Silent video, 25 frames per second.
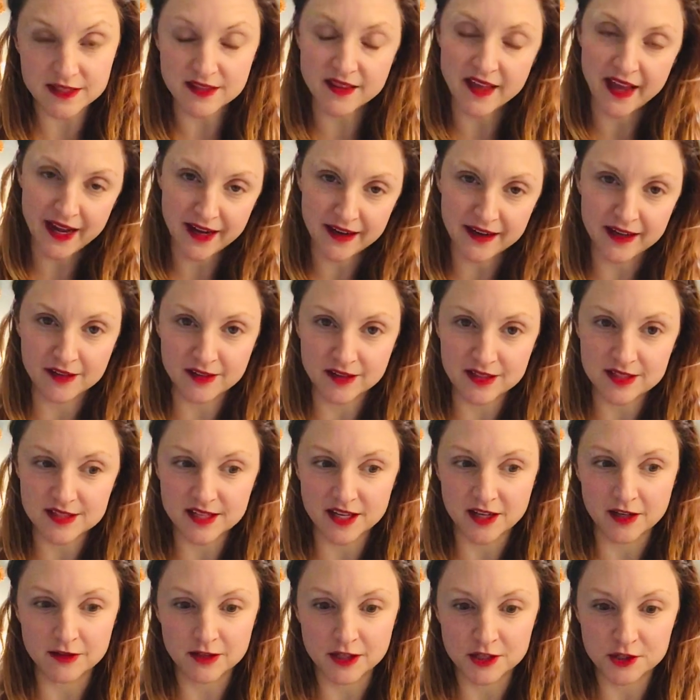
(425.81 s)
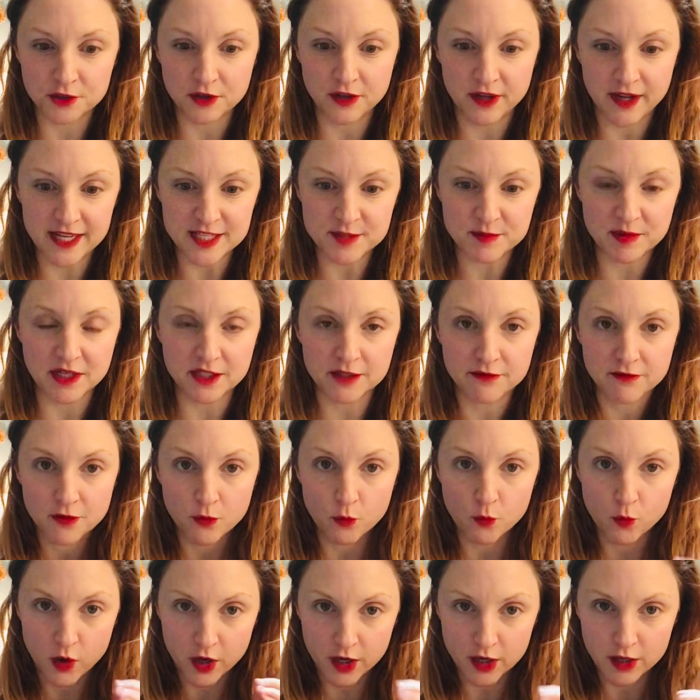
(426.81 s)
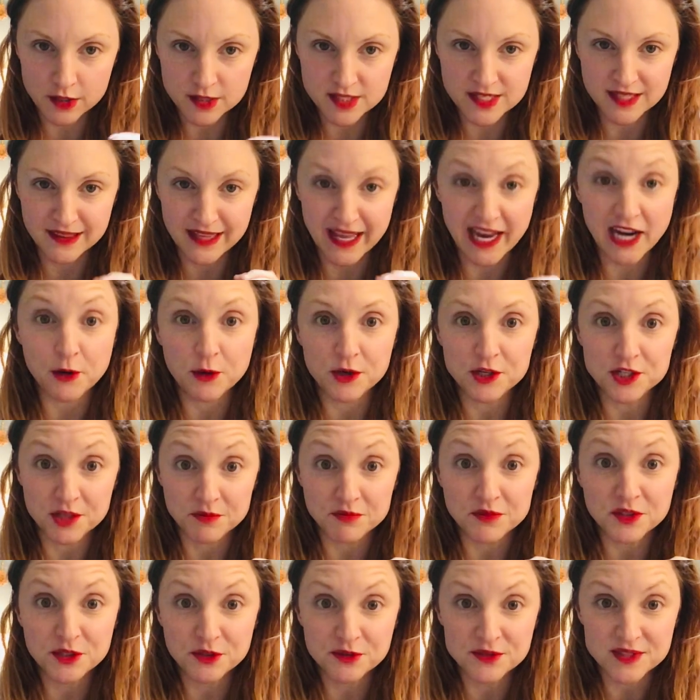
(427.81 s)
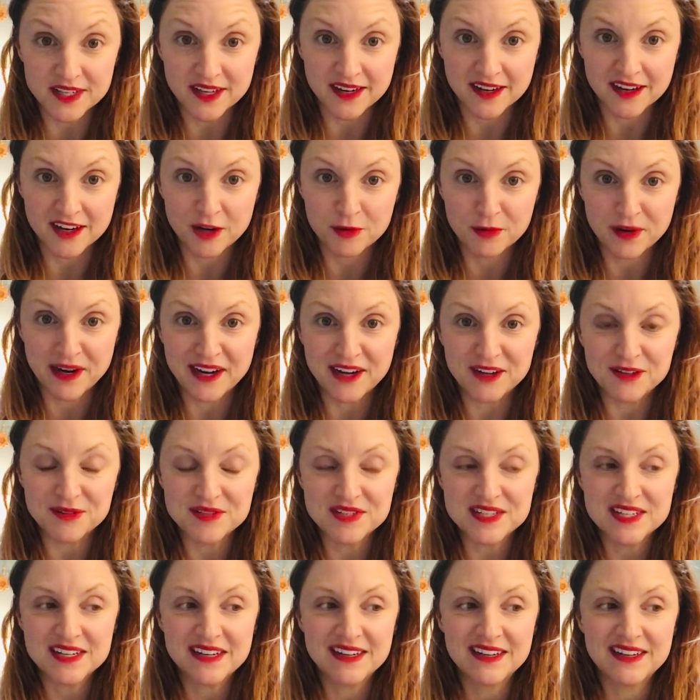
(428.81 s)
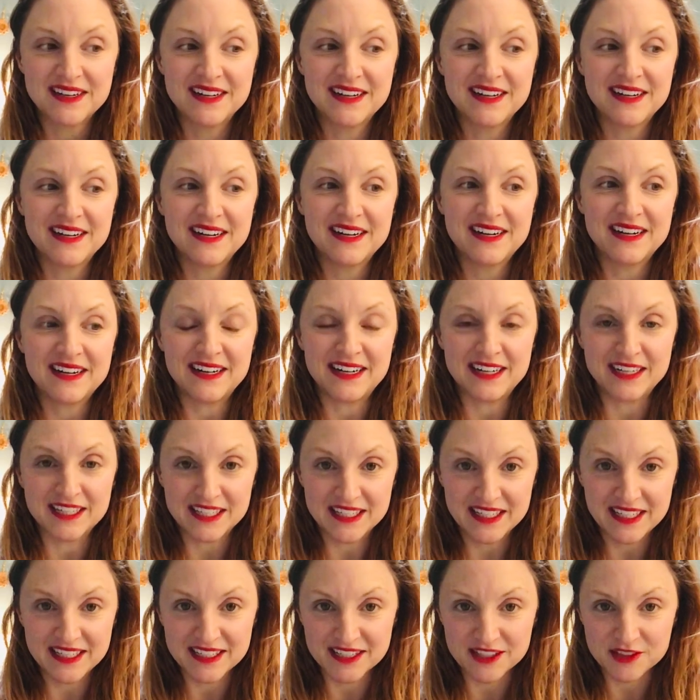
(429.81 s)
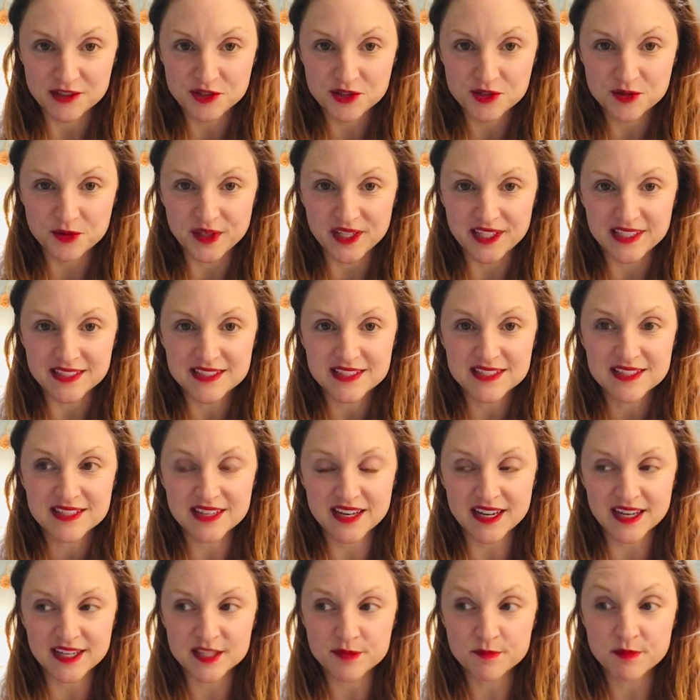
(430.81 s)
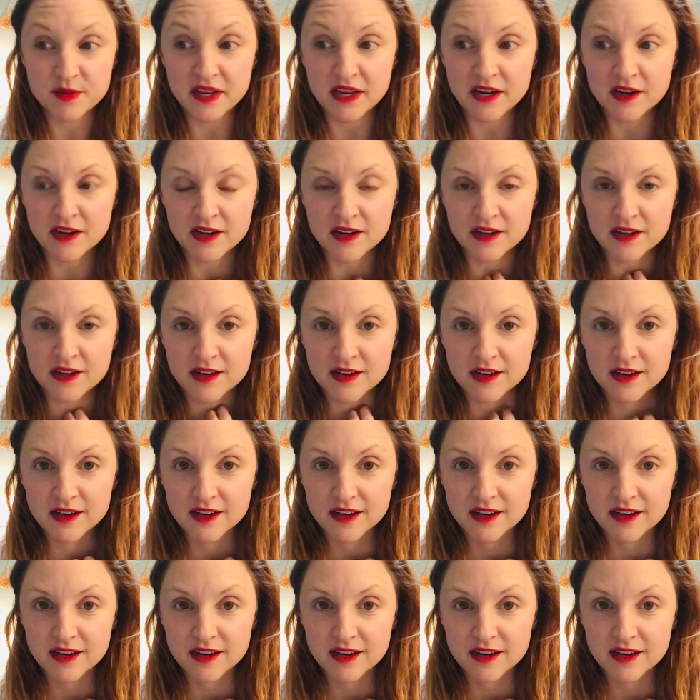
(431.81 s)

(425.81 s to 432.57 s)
That and the psychological aspect of the words and language I'm using around eating sweets has been